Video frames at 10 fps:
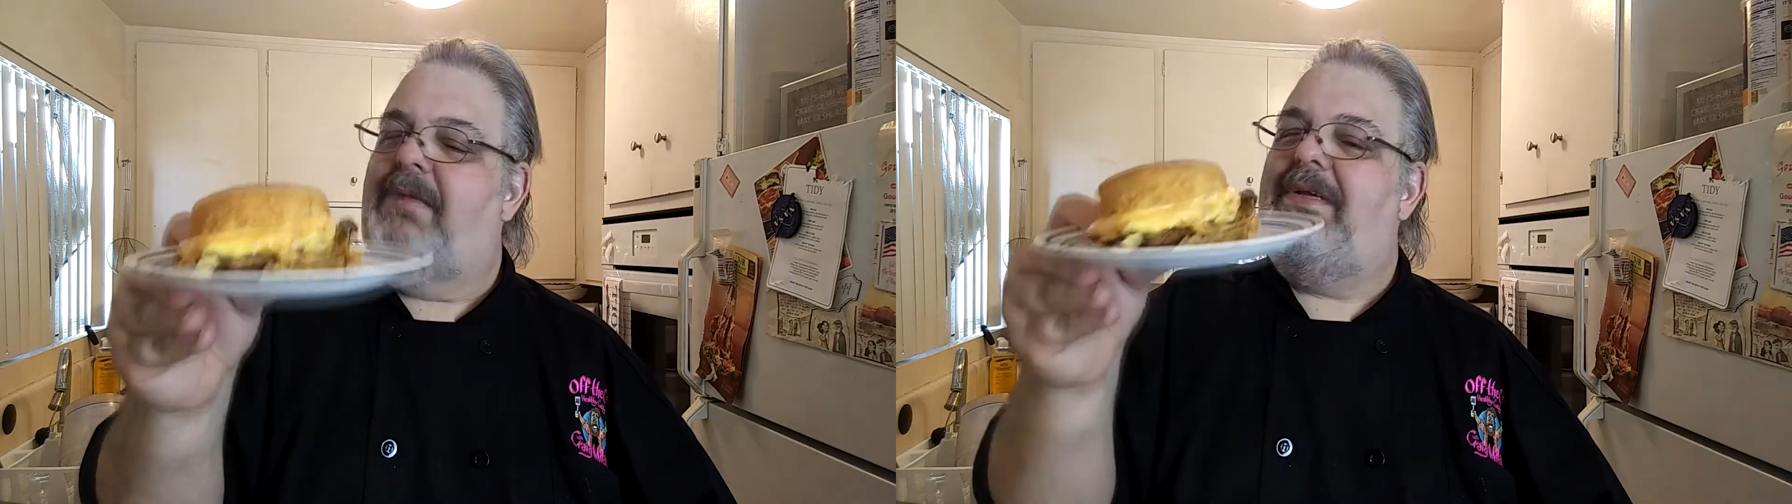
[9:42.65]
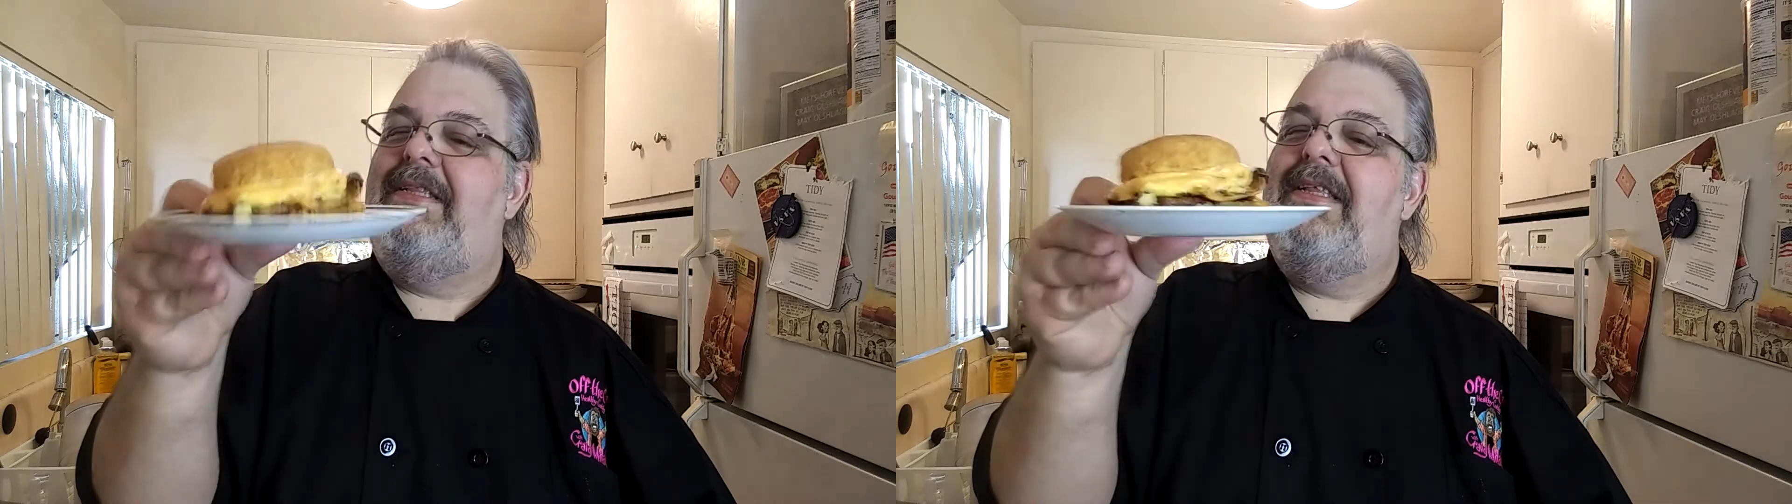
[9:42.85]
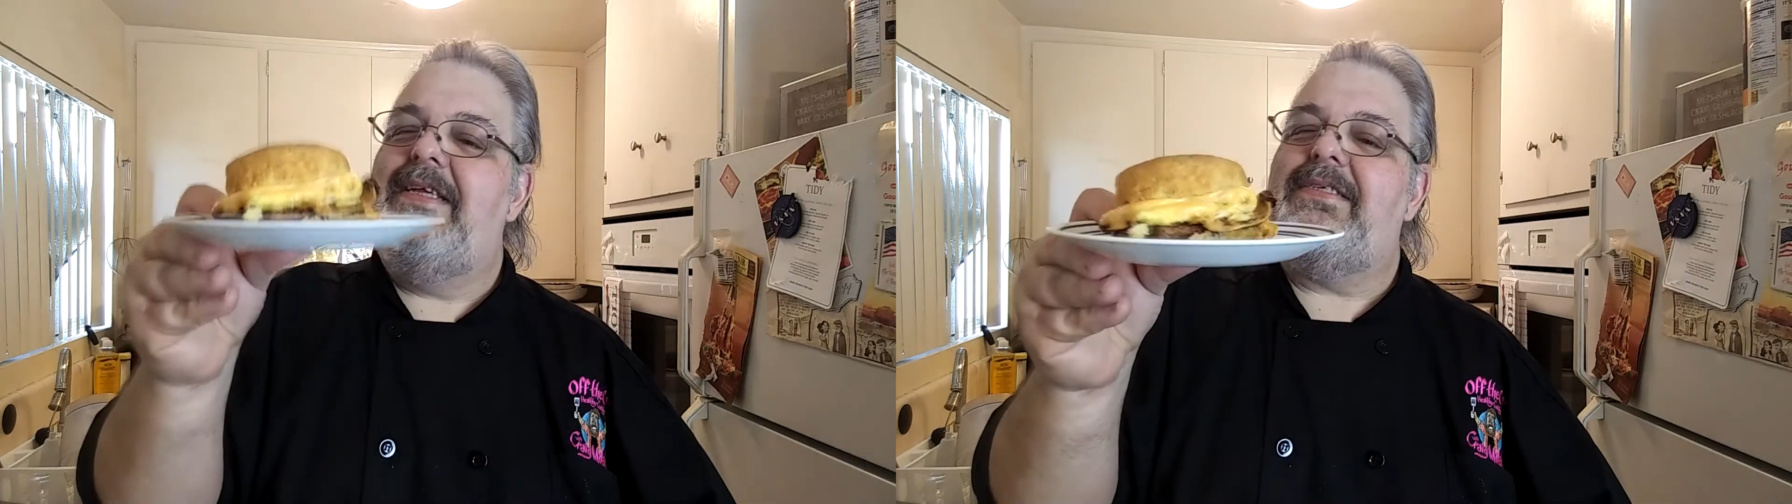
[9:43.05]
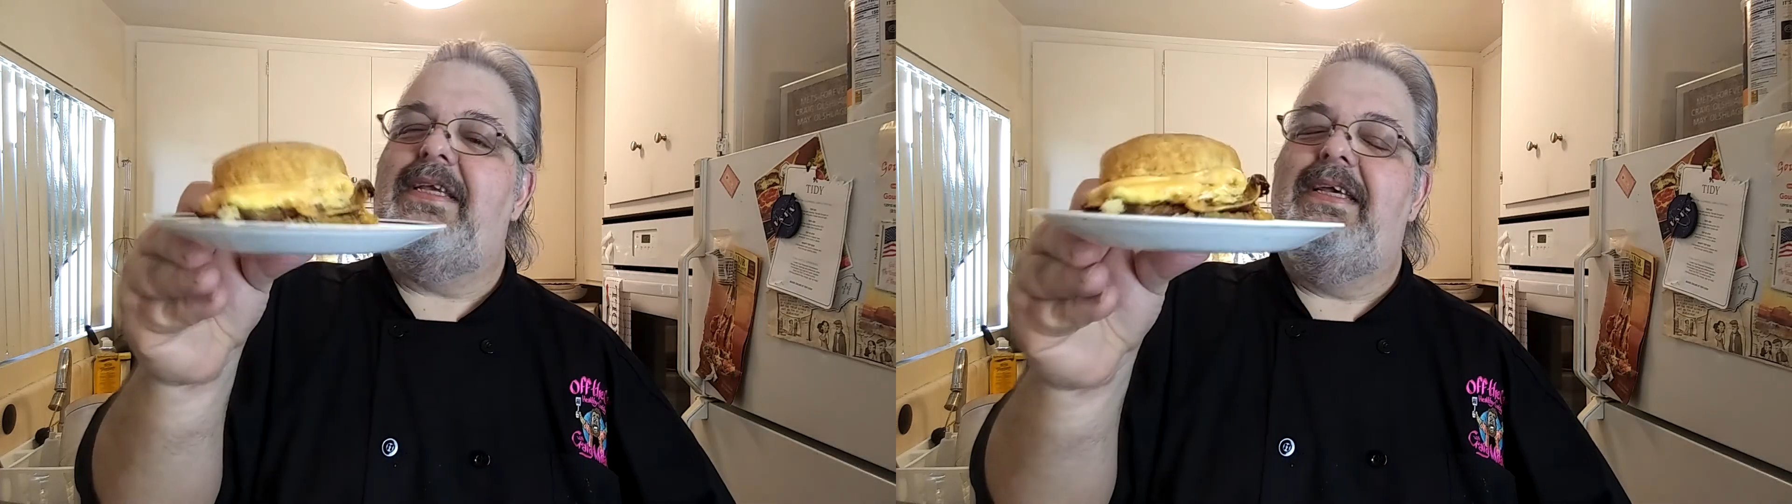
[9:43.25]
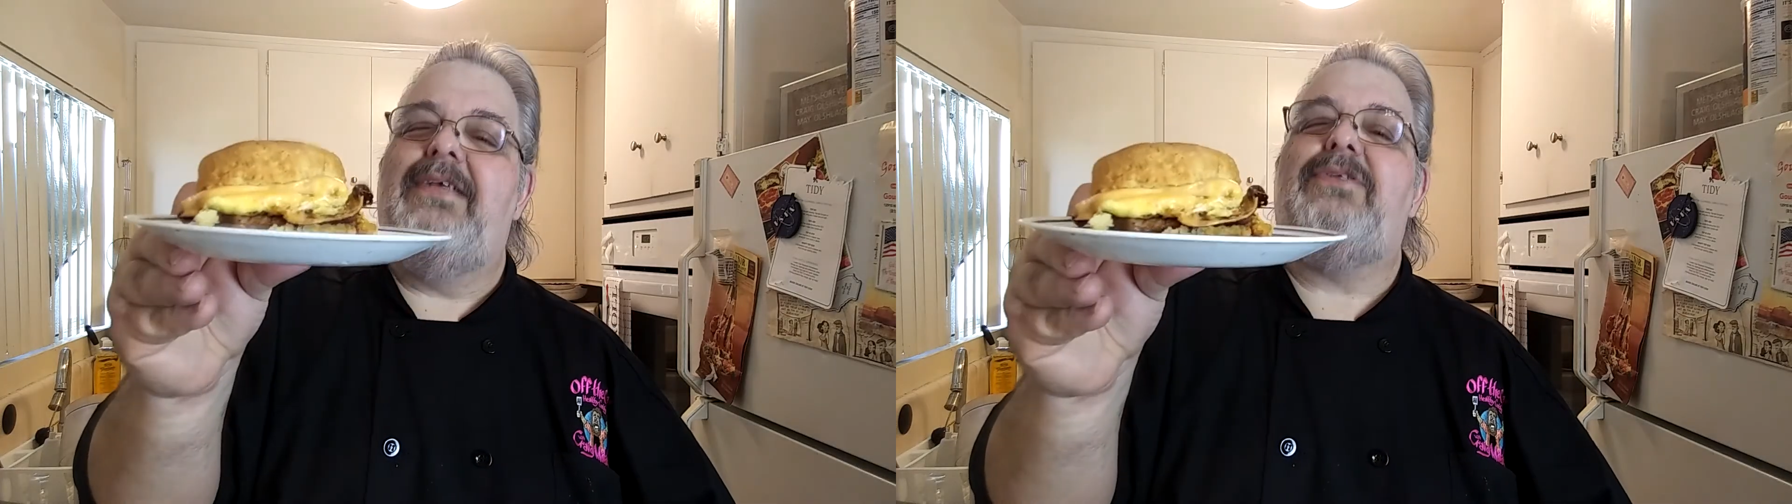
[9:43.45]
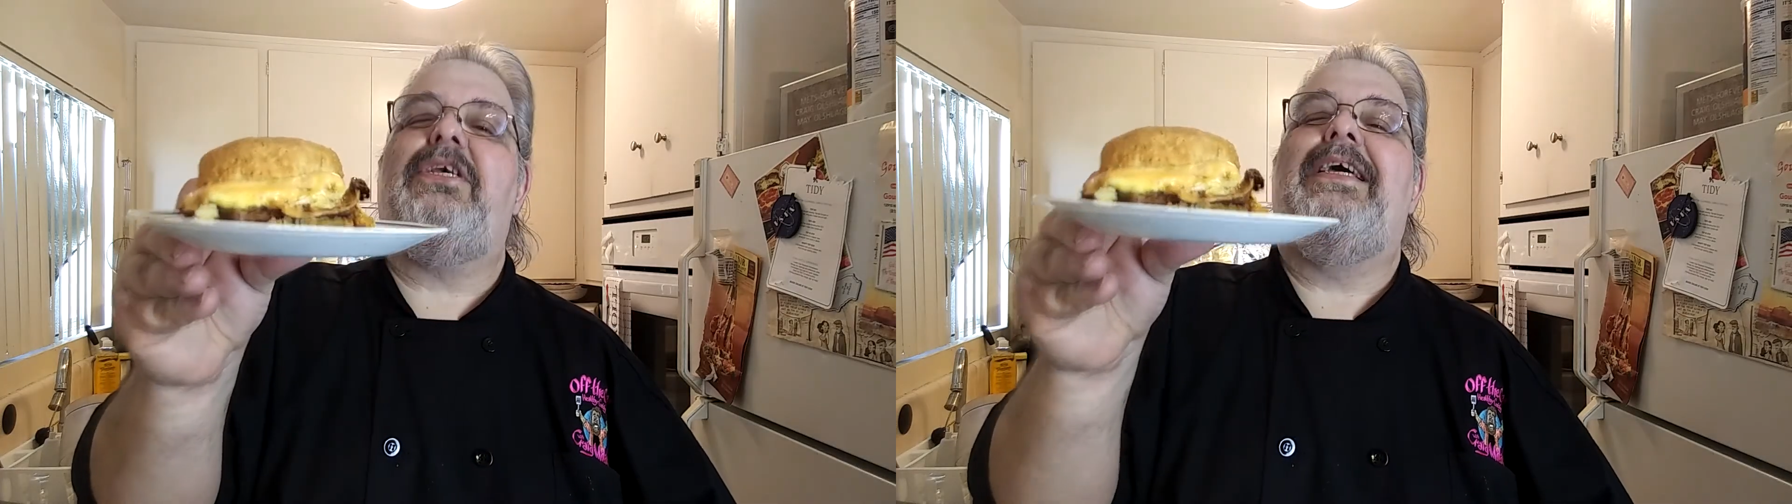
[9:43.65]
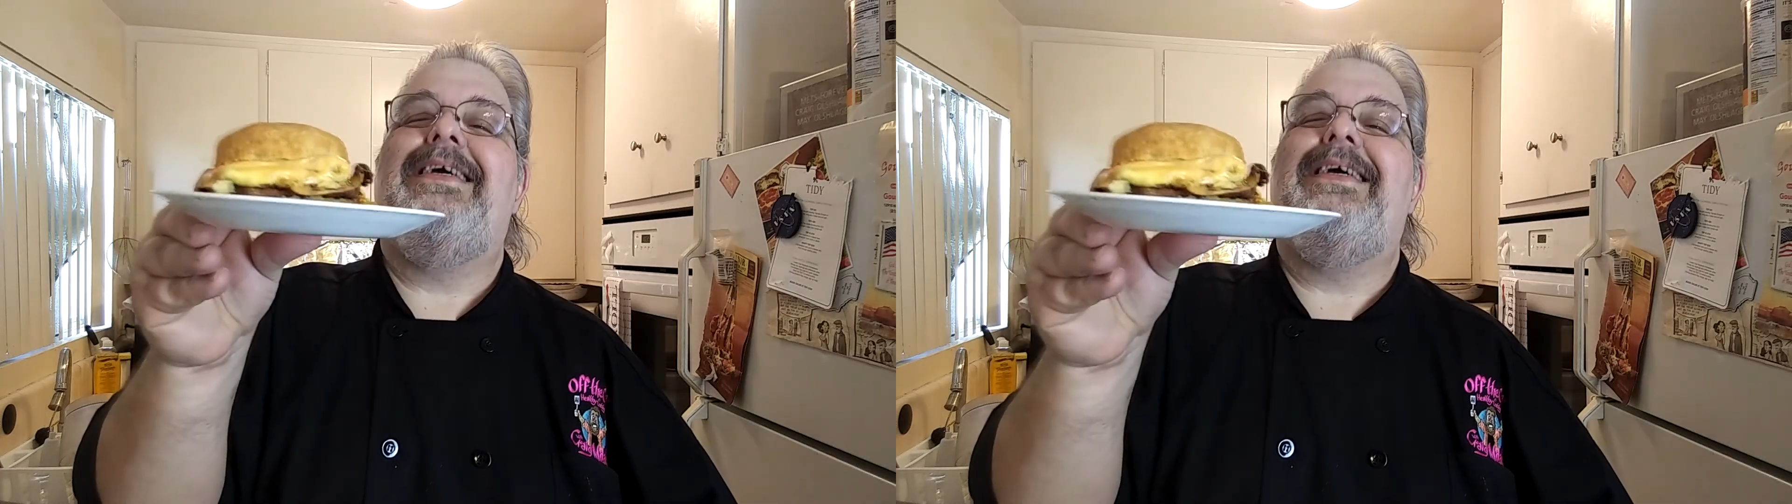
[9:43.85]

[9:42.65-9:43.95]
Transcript: I mean, this is